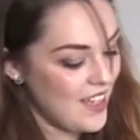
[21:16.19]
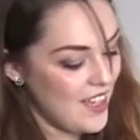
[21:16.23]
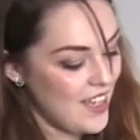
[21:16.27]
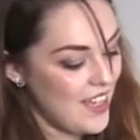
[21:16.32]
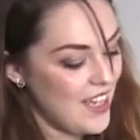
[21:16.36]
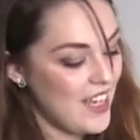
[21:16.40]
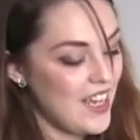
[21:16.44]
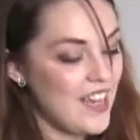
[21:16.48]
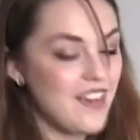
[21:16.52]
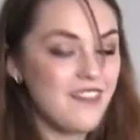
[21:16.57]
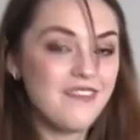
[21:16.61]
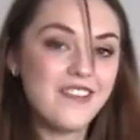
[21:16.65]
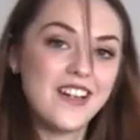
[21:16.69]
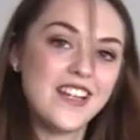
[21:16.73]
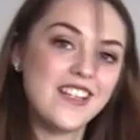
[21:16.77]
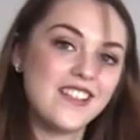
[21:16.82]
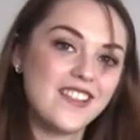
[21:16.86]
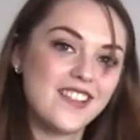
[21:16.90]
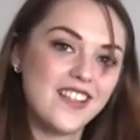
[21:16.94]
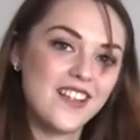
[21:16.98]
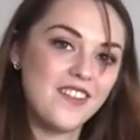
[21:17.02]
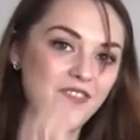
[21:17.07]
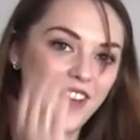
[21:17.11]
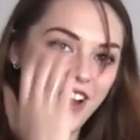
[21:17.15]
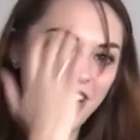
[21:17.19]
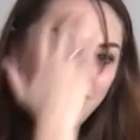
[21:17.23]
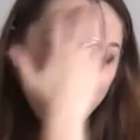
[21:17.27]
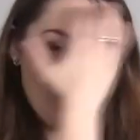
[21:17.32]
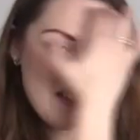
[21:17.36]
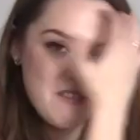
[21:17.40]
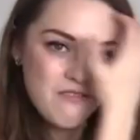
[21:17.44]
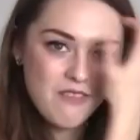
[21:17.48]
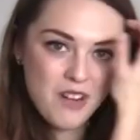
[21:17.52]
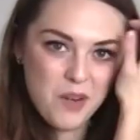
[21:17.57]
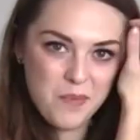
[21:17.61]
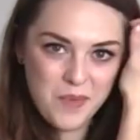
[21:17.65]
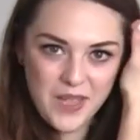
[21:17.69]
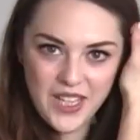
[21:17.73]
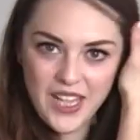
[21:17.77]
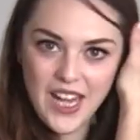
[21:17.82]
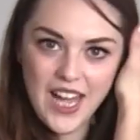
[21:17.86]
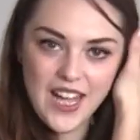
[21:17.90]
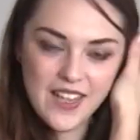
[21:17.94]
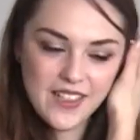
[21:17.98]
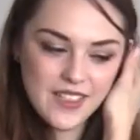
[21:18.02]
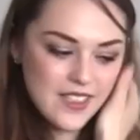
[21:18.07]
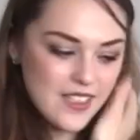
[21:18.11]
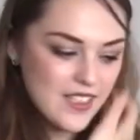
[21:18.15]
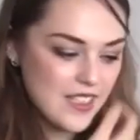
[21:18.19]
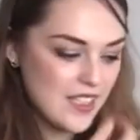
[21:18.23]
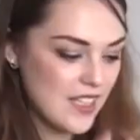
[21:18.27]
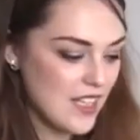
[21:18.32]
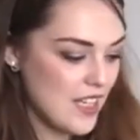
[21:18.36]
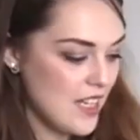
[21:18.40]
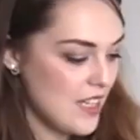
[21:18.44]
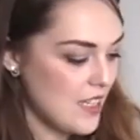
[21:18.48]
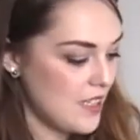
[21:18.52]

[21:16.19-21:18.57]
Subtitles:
Here is a very grubby lens.